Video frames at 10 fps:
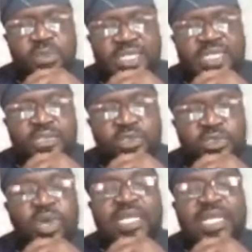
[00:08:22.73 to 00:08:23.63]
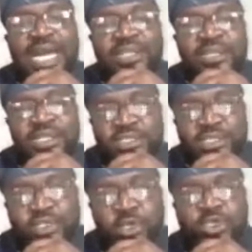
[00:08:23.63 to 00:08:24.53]
We see waste as also
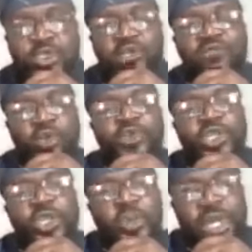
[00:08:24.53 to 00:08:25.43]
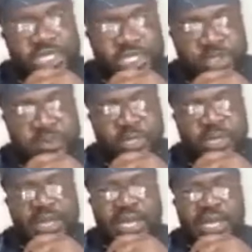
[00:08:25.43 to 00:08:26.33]
another source for renewable
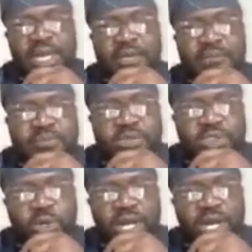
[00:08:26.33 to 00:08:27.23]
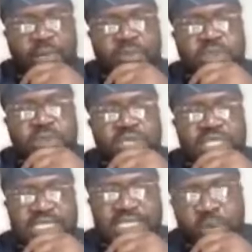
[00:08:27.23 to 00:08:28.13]
energy. So
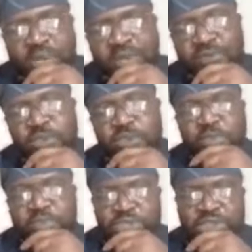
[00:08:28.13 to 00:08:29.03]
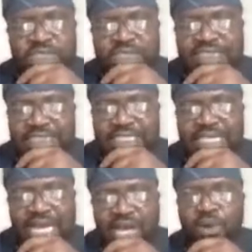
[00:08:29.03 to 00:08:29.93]
some of the things that we have also been pushing
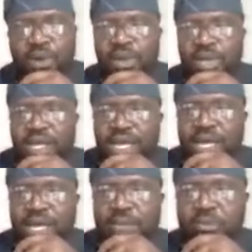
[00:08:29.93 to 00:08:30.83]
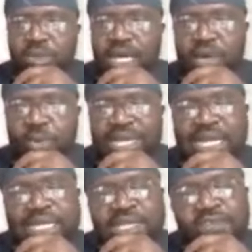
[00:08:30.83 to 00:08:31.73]
is to see how
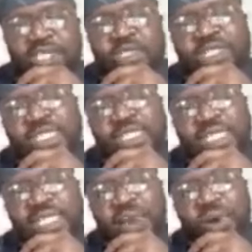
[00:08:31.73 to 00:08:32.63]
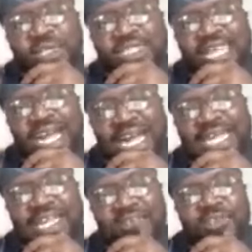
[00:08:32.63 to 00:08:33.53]
we can leverage on
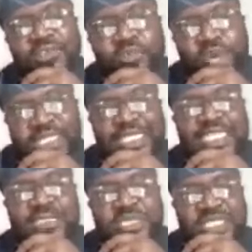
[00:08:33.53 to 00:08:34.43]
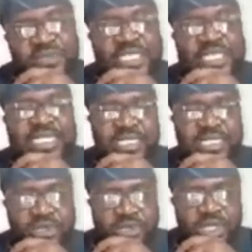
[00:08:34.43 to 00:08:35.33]
the high level of waste that is being
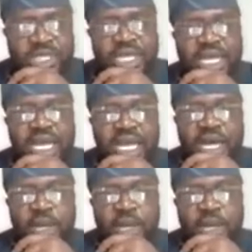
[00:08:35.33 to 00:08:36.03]
generated in this country.